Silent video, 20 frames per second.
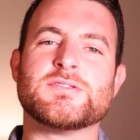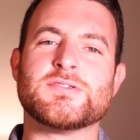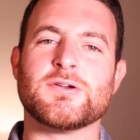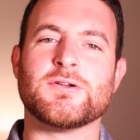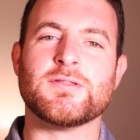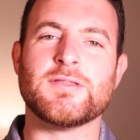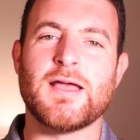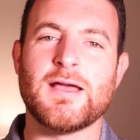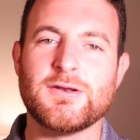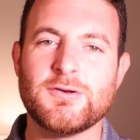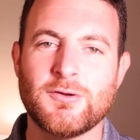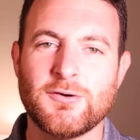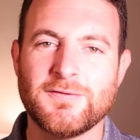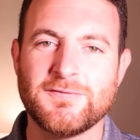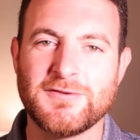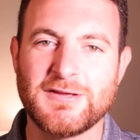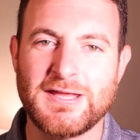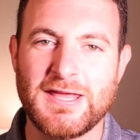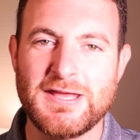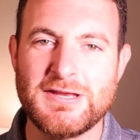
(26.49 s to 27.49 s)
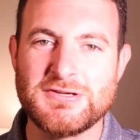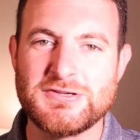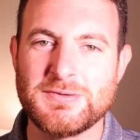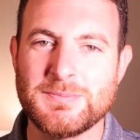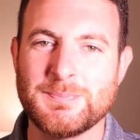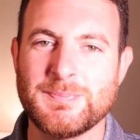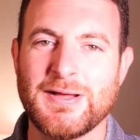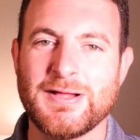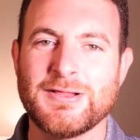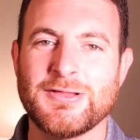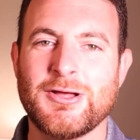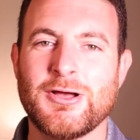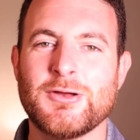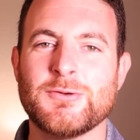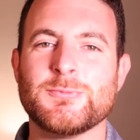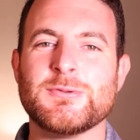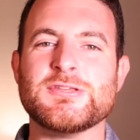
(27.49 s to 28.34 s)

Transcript: turn that notification bell on.